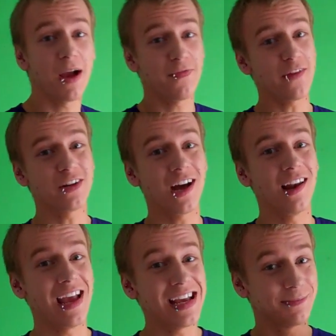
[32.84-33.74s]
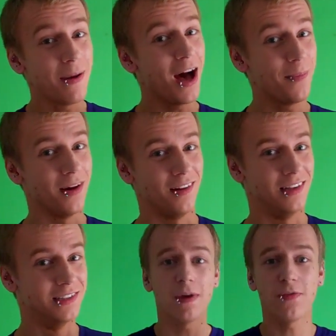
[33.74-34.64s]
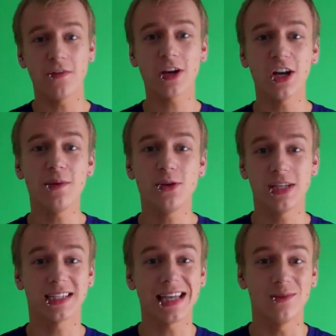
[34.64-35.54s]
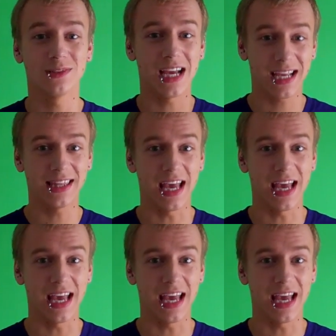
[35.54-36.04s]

My favourite colour is purple. My favourite kind of music sounds like